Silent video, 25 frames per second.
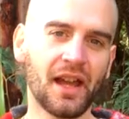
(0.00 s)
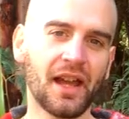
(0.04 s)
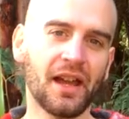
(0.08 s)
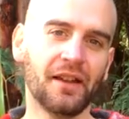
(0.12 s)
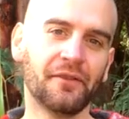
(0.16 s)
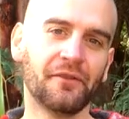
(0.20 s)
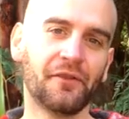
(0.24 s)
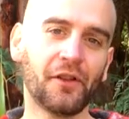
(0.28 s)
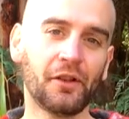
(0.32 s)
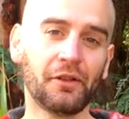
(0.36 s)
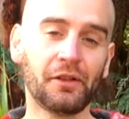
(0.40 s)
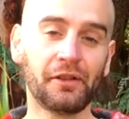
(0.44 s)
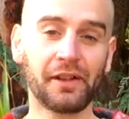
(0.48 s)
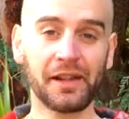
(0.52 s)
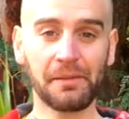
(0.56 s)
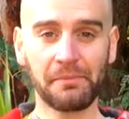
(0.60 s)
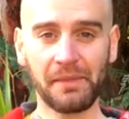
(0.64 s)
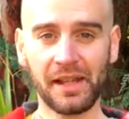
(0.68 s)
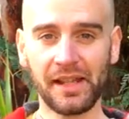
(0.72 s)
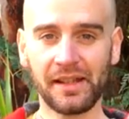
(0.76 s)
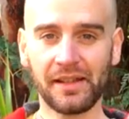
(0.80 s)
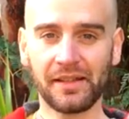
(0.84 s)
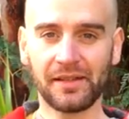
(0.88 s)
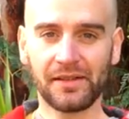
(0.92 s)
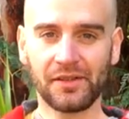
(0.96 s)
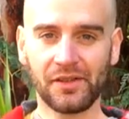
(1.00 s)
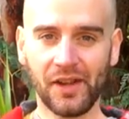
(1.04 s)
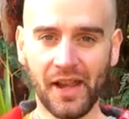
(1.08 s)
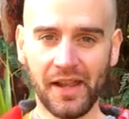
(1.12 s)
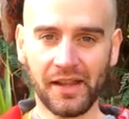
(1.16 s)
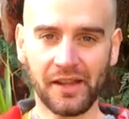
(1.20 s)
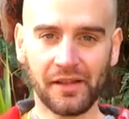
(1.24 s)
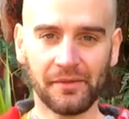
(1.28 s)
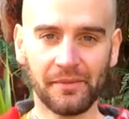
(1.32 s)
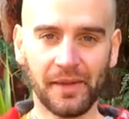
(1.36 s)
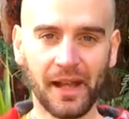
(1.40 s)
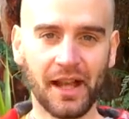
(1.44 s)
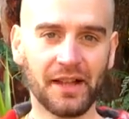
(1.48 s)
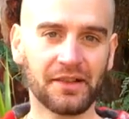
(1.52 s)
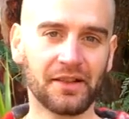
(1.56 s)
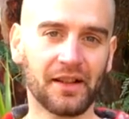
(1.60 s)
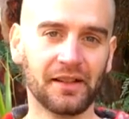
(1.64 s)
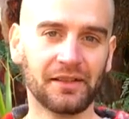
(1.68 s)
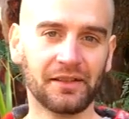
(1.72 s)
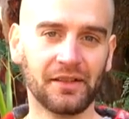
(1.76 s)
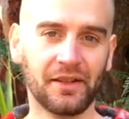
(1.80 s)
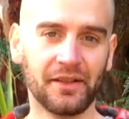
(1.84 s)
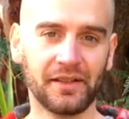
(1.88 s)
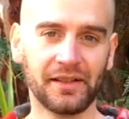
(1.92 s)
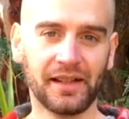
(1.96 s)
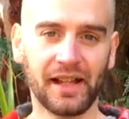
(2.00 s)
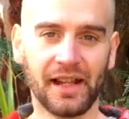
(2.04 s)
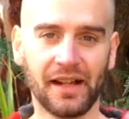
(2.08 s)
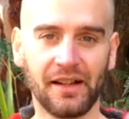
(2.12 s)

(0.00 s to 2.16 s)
and following me, Jacob, as I learned